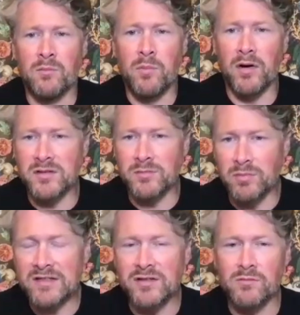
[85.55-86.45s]

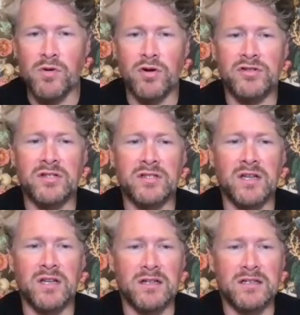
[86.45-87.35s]
possibly some
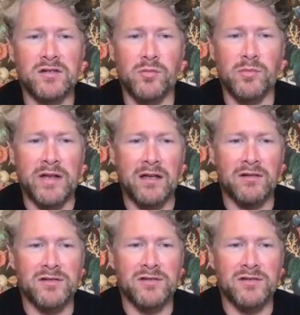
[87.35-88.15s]
merchandise coming out,